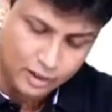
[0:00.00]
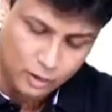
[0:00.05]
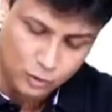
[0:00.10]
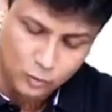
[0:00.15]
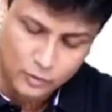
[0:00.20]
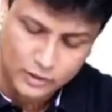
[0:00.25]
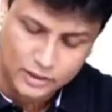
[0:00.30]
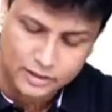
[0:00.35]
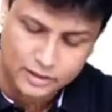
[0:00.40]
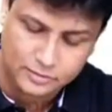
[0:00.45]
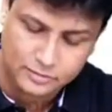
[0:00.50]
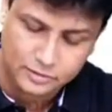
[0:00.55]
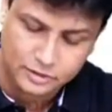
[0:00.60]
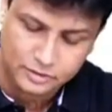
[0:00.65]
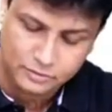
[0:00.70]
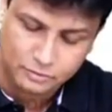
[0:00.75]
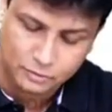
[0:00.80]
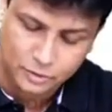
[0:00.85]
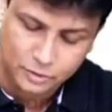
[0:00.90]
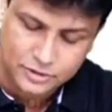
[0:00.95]
now welcome to
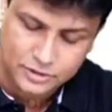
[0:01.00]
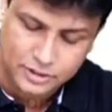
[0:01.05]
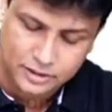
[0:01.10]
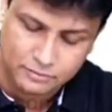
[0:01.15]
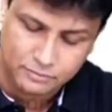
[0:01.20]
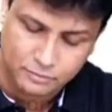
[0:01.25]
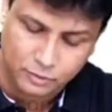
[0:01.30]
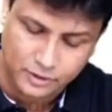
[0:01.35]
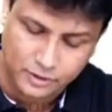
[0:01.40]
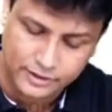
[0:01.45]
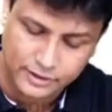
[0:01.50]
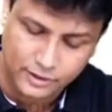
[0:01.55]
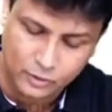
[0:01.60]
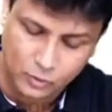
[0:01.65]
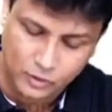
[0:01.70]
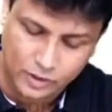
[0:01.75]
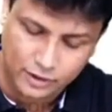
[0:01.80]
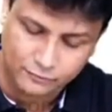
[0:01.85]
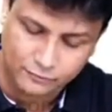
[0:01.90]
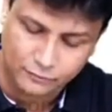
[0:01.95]
the most
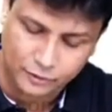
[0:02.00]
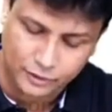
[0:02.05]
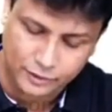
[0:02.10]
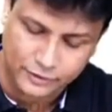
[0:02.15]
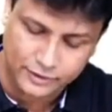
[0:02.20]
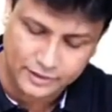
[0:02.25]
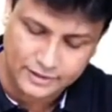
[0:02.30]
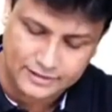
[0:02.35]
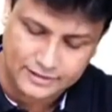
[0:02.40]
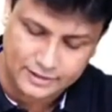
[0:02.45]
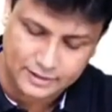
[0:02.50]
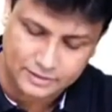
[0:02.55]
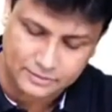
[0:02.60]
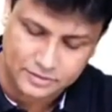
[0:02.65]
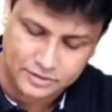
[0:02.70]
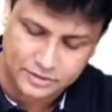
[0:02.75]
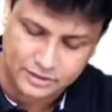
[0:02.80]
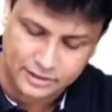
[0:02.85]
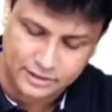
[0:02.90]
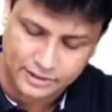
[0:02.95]
important one for your
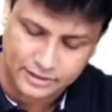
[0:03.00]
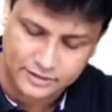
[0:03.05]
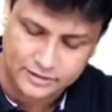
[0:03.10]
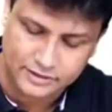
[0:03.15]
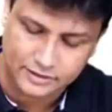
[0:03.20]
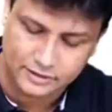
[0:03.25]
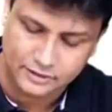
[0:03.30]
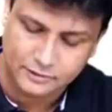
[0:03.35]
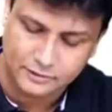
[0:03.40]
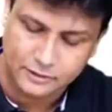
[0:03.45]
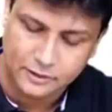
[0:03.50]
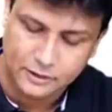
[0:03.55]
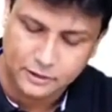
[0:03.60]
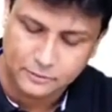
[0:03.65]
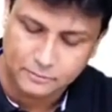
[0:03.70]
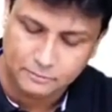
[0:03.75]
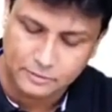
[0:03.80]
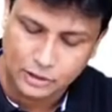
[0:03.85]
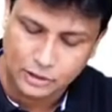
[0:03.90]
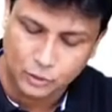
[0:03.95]
exams, that is the
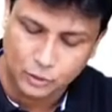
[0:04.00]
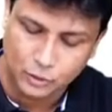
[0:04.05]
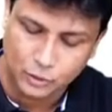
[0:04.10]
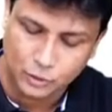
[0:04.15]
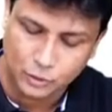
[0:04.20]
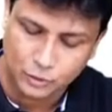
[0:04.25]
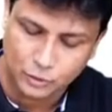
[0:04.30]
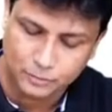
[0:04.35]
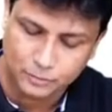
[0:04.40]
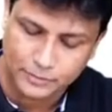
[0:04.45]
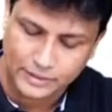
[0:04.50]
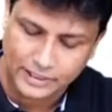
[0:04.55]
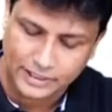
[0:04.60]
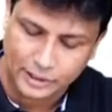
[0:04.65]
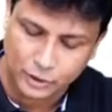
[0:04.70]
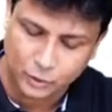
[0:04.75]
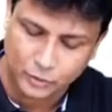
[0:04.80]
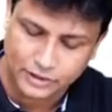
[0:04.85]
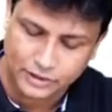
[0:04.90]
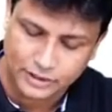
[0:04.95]

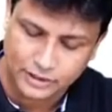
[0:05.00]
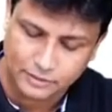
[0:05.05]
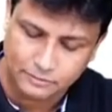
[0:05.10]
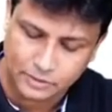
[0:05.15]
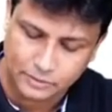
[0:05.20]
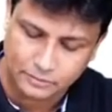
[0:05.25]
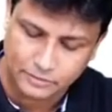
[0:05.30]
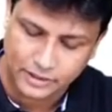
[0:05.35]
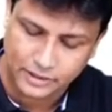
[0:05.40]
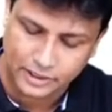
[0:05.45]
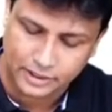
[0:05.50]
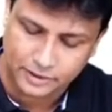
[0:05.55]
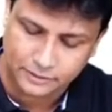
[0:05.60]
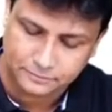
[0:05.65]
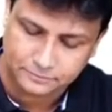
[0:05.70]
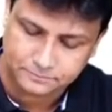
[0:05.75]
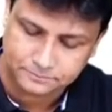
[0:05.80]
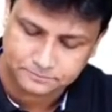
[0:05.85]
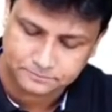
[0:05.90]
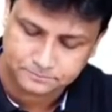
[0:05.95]
pleuroperitoneal
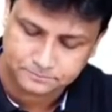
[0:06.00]
membrane.